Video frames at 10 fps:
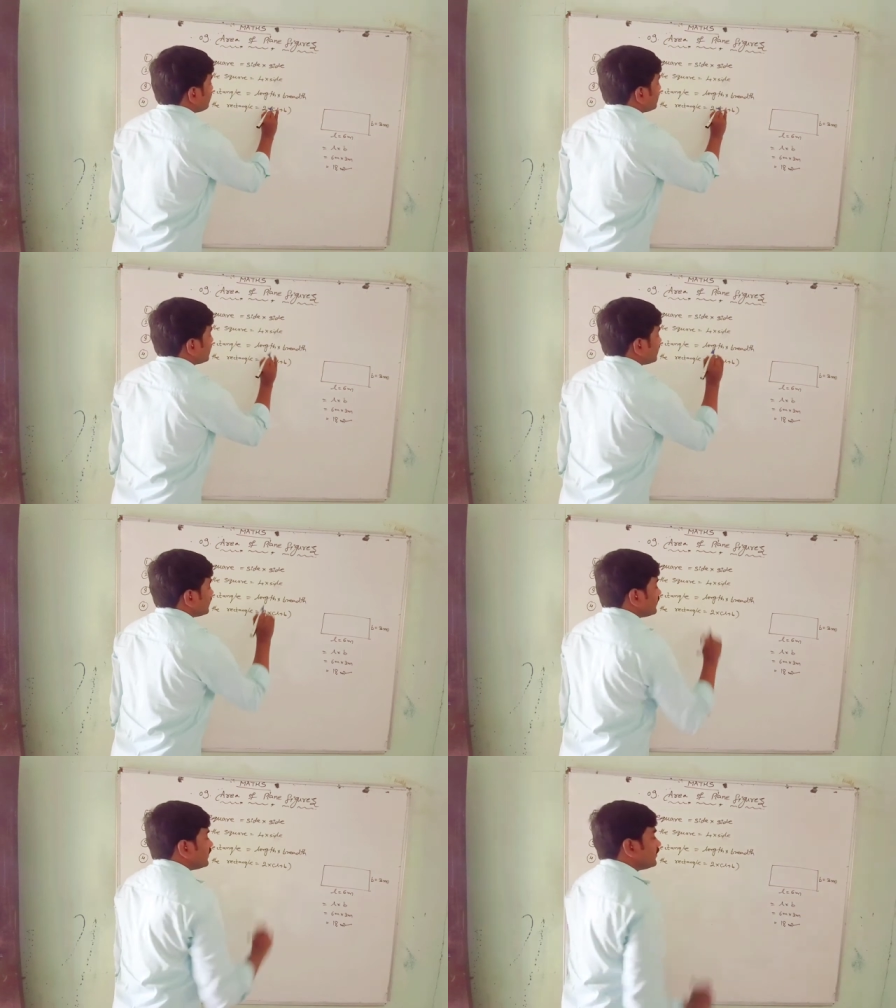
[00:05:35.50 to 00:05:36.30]

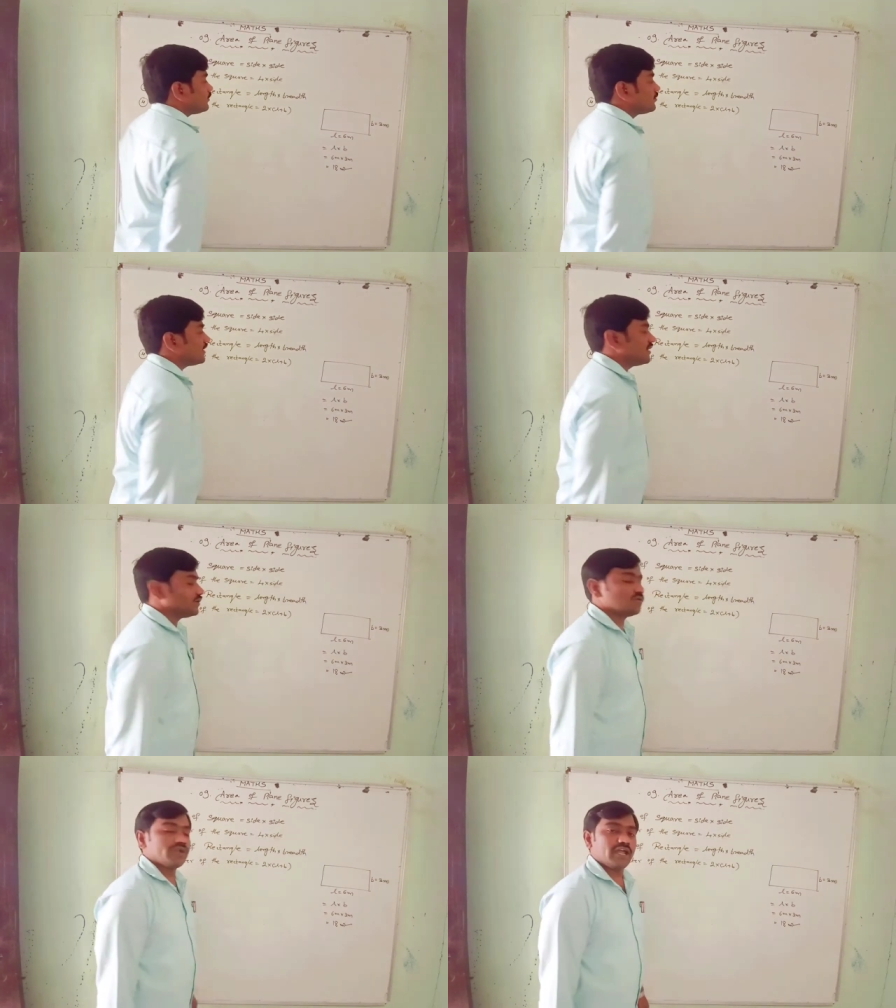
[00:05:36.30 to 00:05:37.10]
B. 2
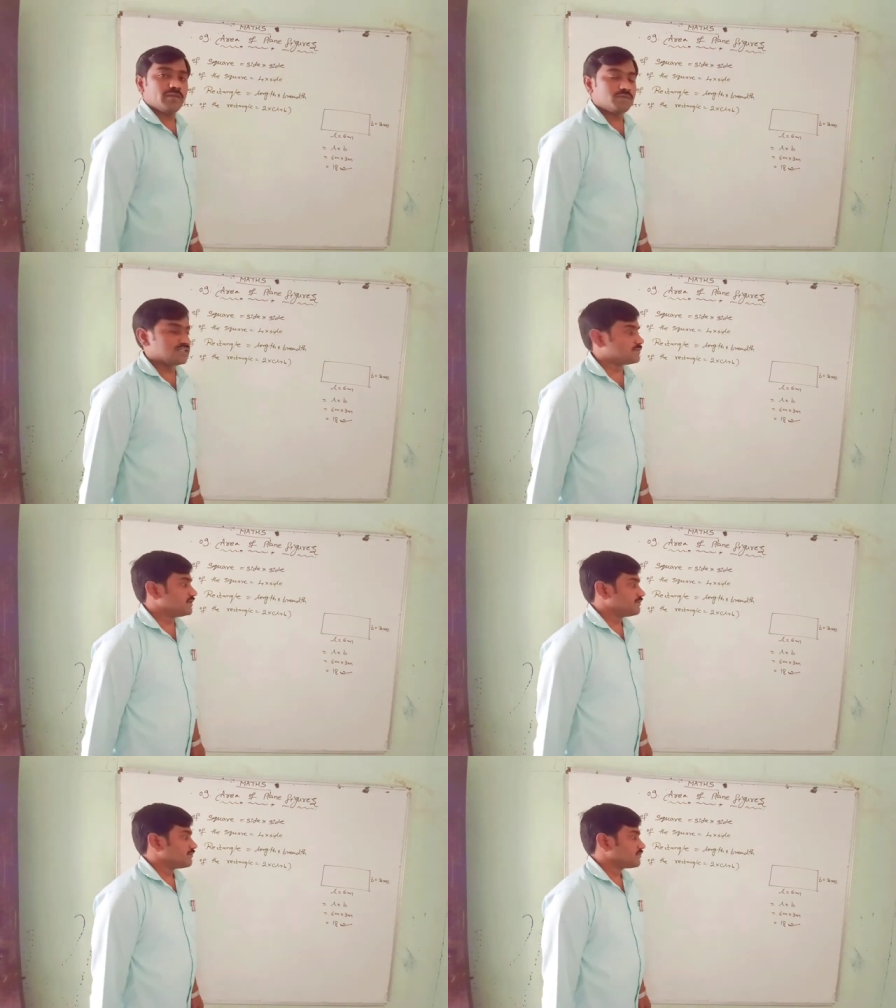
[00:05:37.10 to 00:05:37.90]
into L plus B.
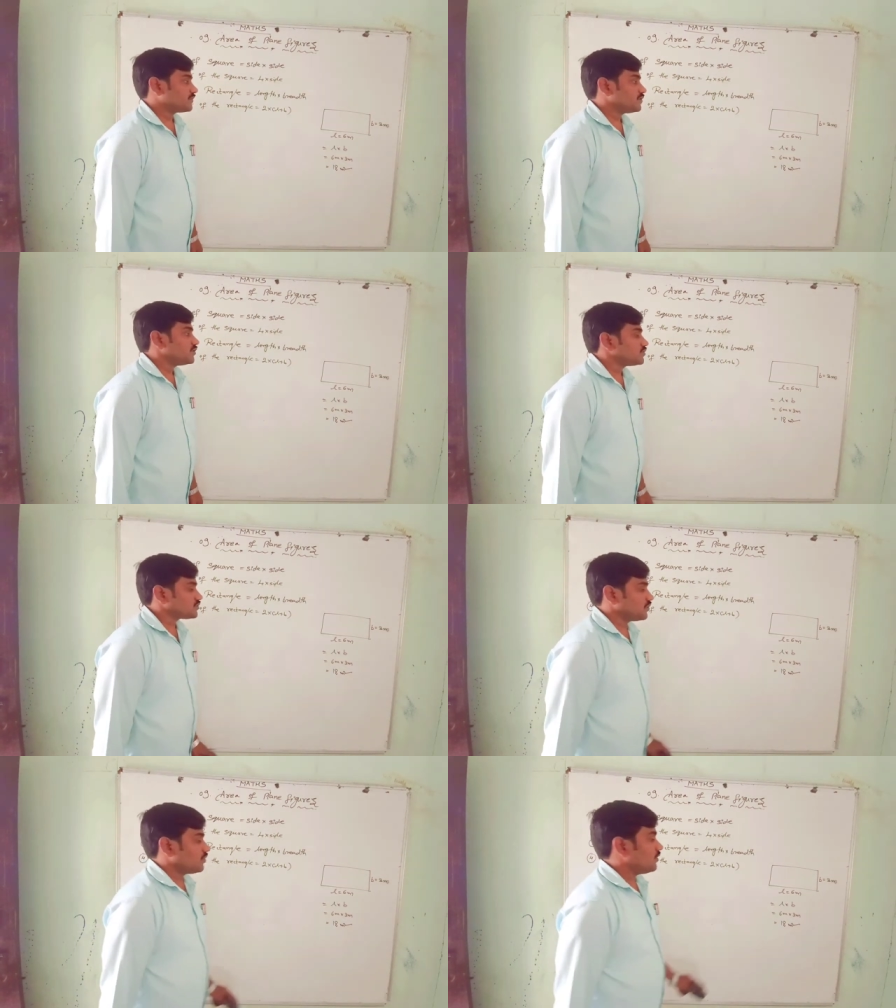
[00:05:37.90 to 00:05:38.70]

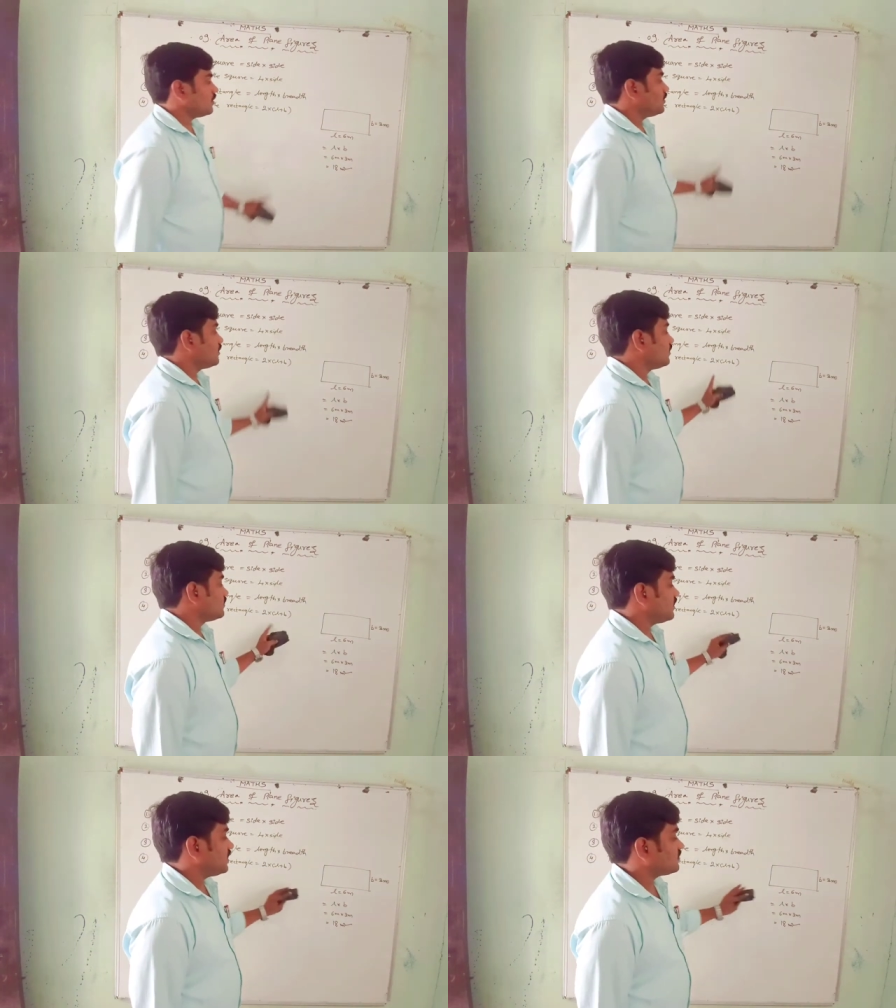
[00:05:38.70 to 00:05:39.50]
So
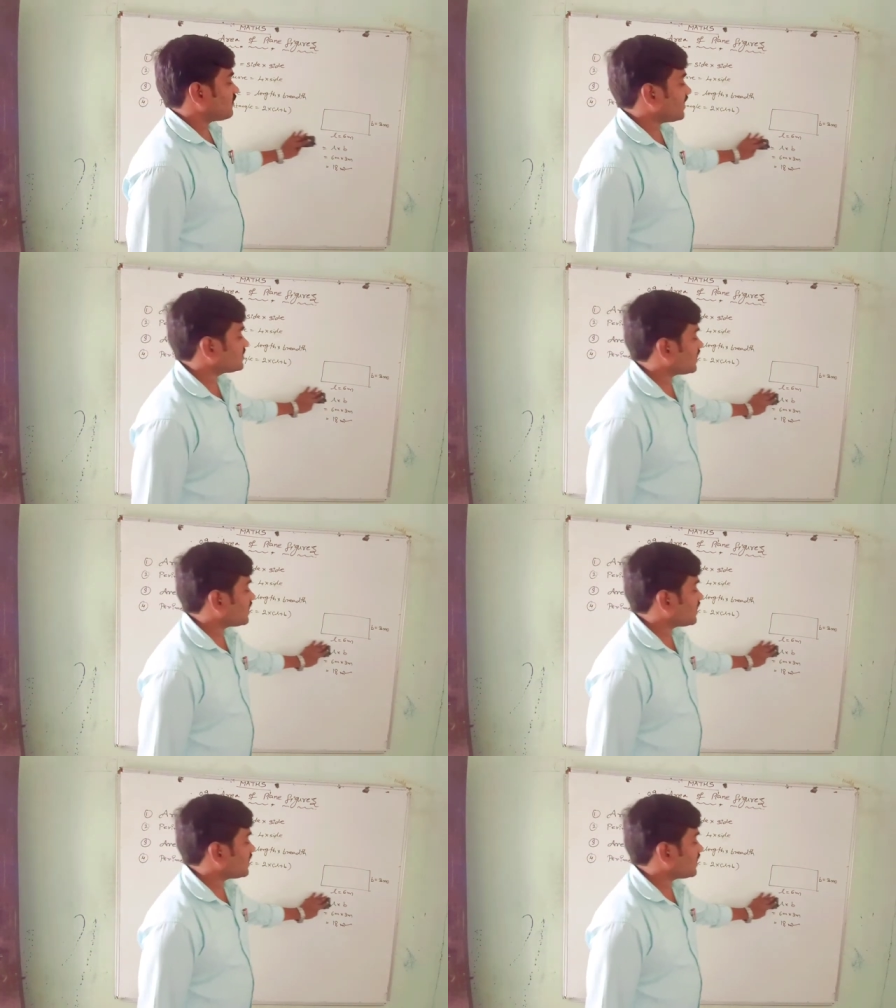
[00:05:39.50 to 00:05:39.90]
the twice